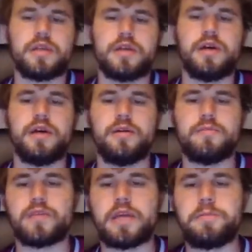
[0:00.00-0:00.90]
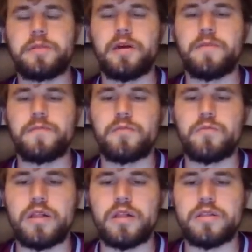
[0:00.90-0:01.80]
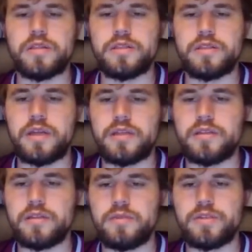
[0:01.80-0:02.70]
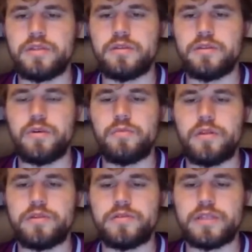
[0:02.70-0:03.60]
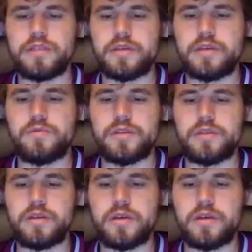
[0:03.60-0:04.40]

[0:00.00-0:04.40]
Kept it up for a while, and then it was only one blunder, I think, with